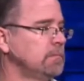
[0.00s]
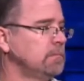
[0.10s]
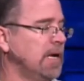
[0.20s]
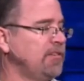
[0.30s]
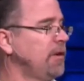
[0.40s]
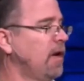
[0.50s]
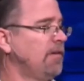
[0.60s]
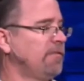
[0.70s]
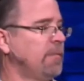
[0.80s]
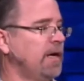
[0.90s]
My stuff,
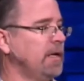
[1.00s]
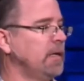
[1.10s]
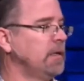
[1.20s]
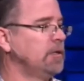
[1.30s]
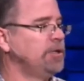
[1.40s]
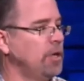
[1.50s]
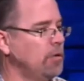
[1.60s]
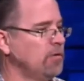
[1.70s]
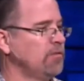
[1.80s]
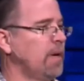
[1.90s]
my
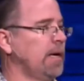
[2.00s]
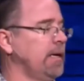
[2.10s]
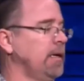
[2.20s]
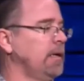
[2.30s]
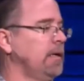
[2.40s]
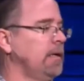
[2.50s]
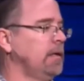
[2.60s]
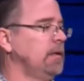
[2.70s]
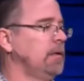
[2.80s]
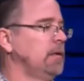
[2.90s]
shows, my
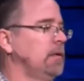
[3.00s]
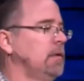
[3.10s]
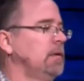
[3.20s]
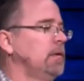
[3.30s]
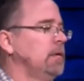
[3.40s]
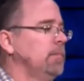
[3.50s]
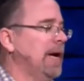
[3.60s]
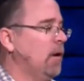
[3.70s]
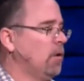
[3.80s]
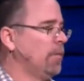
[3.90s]

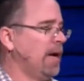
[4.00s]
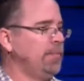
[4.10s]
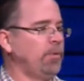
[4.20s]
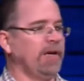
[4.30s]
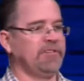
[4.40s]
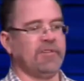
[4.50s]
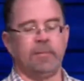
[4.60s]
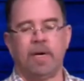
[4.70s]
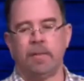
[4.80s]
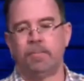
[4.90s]
power, my
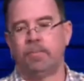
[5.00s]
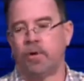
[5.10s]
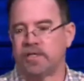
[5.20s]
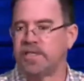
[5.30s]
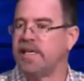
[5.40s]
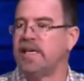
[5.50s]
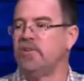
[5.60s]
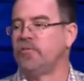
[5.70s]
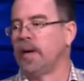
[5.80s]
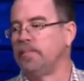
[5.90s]

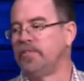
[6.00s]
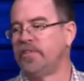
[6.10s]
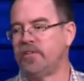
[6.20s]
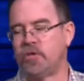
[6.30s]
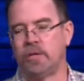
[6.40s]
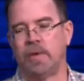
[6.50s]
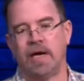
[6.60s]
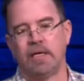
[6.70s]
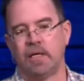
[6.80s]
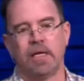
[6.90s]
prestige, my position,
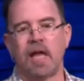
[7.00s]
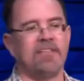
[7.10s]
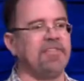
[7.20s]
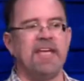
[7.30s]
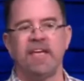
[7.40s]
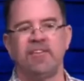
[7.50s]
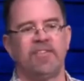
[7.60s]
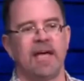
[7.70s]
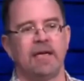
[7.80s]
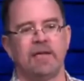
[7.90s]
a lot of things
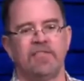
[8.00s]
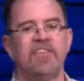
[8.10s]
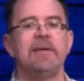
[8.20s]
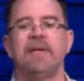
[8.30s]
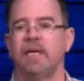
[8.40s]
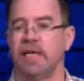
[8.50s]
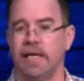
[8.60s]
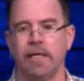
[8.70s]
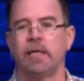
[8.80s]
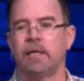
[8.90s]
that seemingly